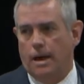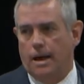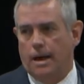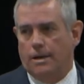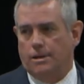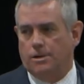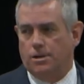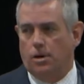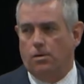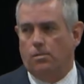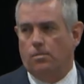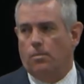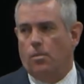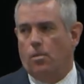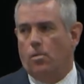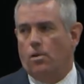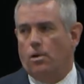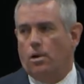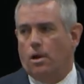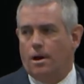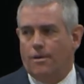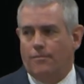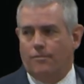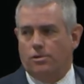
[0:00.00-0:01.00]
I told the Board
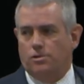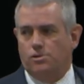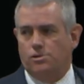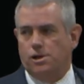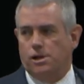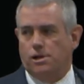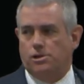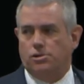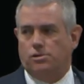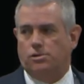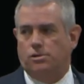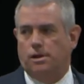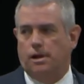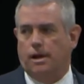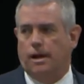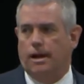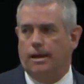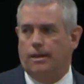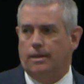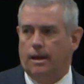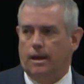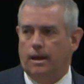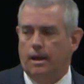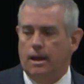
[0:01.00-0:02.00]
of Governors
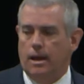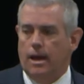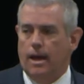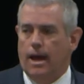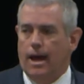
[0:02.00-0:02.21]
yesterday that